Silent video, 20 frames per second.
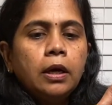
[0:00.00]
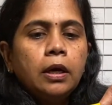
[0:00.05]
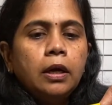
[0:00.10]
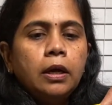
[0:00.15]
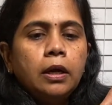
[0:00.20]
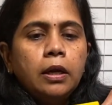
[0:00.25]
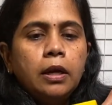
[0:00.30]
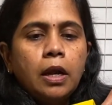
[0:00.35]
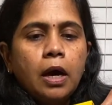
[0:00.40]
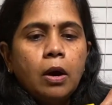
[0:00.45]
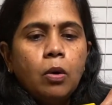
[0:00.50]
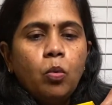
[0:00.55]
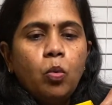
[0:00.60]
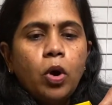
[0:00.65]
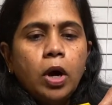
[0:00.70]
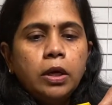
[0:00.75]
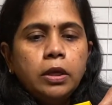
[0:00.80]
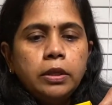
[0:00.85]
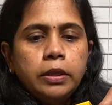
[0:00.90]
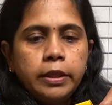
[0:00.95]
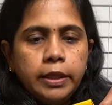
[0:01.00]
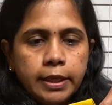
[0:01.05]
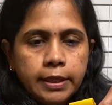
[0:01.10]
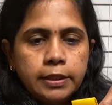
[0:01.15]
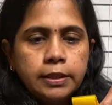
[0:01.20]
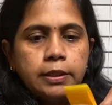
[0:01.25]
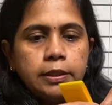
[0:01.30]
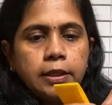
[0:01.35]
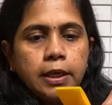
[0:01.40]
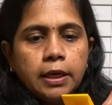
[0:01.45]
Now what
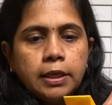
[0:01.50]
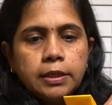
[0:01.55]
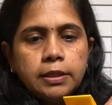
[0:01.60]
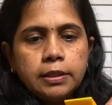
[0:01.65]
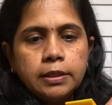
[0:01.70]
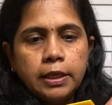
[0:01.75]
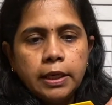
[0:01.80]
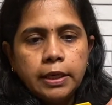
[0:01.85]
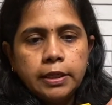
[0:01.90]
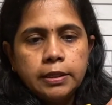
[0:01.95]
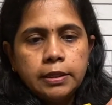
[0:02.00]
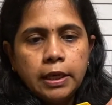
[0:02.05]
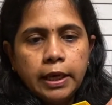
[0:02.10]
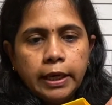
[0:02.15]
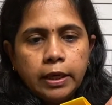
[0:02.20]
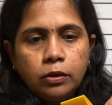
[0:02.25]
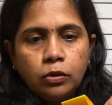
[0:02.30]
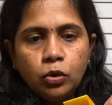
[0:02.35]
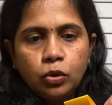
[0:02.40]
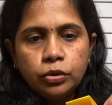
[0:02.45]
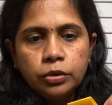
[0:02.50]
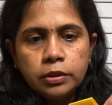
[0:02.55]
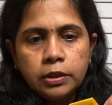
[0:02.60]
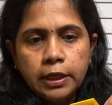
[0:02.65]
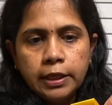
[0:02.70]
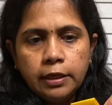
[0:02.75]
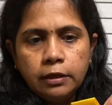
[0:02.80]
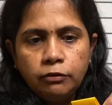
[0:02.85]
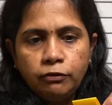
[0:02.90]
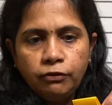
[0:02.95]
this does is, like those
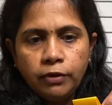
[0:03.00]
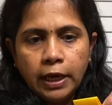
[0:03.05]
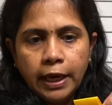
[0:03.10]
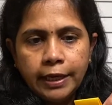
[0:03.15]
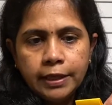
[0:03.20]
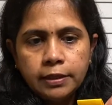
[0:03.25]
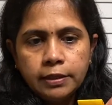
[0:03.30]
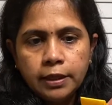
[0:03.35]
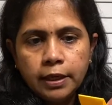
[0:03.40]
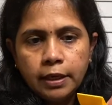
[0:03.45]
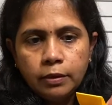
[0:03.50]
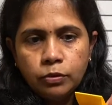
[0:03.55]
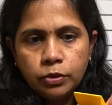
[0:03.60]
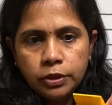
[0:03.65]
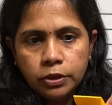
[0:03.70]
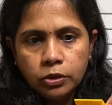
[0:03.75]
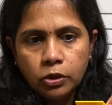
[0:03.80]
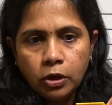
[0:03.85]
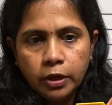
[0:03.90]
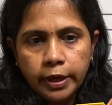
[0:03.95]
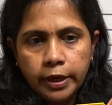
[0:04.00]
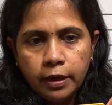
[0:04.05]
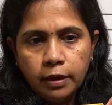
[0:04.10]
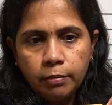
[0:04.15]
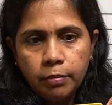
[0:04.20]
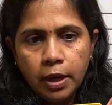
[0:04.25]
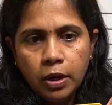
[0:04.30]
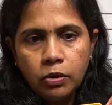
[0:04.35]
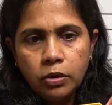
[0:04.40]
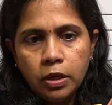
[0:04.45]
little flies that I was talking
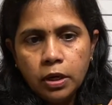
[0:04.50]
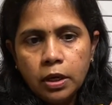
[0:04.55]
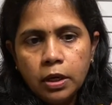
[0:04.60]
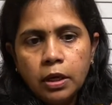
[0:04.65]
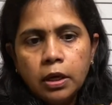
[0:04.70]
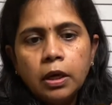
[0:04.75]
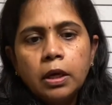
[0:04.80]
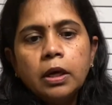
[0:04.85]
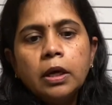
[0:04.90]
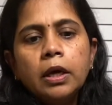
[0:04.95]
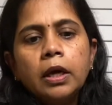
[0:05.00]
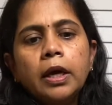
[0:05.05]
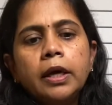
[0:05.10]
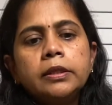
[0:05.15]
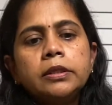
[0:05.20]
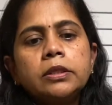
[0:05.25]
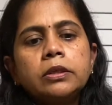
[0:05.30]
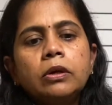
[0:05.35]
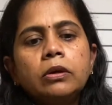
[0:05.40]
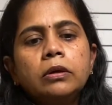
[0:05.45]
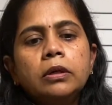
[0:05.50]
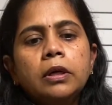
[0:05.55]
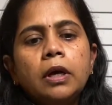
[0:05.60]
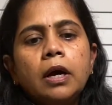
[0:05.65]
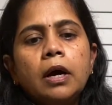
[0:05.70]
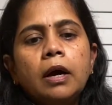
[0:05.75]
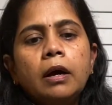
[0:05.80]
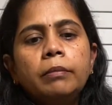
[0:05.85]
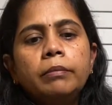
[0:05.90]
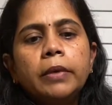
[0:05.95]
about, it's going to
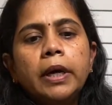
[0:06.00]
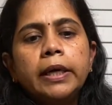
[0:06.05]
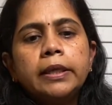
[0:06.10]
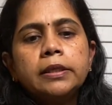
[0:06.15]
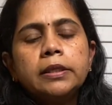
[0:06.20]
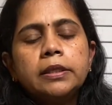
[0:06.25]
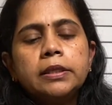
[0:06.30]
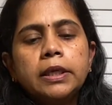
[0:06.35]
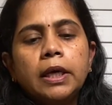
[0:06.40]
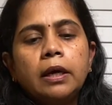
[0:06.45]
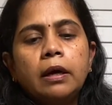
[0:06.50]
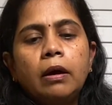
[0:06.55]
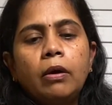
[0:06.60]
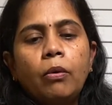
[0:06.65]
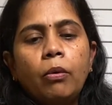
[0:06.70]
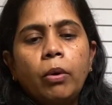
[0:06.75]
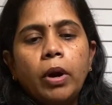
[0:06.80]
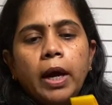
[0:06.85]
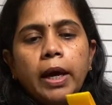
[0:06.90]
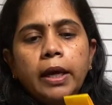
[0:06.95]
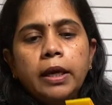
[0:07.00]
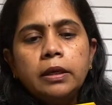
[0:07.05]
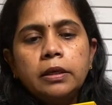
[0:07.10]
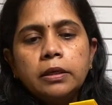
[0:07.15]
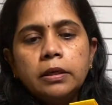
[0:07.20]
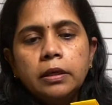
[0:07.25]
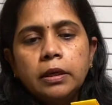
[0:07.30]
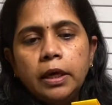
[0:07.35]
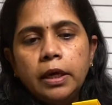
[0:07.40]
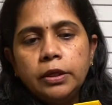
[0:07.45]
come and stick right
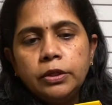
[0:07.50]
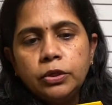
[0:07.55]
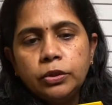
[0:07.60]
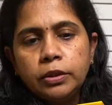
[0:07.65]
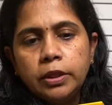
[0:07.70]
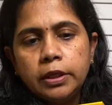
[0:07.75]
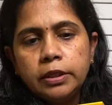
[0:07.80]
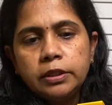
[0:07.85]
into this,